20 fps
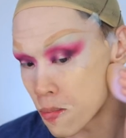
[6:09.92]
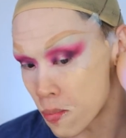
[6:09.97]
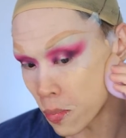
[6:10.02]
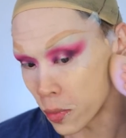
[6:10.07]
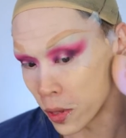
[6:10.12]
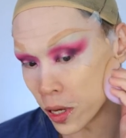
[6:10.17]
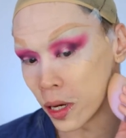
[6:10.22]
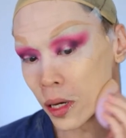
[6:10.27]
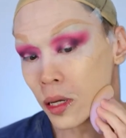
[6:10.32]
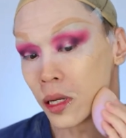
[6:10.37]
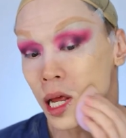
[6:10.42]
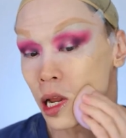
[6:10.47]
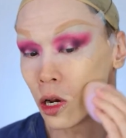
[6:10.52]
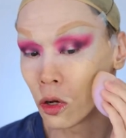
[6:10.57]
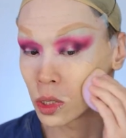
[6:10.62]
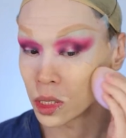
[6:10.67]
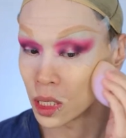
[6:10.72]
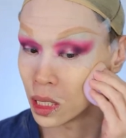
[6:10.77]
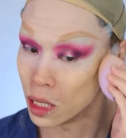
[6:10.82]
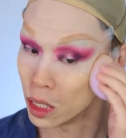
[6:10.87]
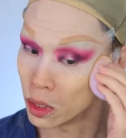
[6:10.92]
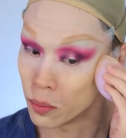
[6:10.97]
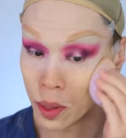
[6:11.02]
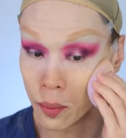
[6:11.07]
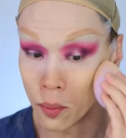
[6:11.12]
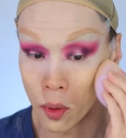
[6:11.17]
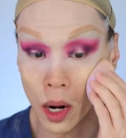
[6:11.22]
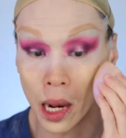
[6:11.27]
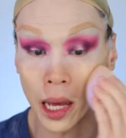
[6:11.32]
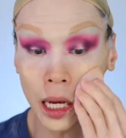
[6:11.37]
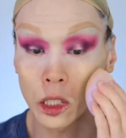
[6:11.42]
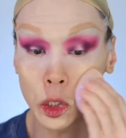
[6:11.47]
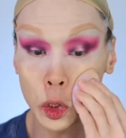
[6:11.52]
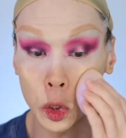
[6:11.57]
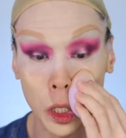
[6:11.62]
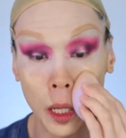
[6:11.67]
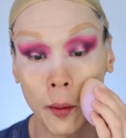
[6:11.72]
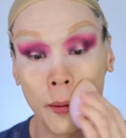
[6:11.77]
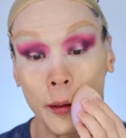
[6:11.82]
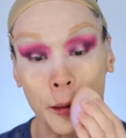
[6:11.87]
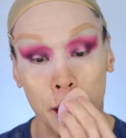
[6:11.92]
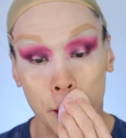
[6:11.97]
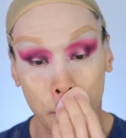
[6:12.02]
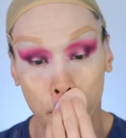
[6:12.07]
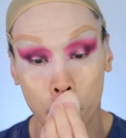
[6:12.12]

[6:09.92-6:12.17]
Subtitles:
Yeah, that looks a little bit more like Tudor.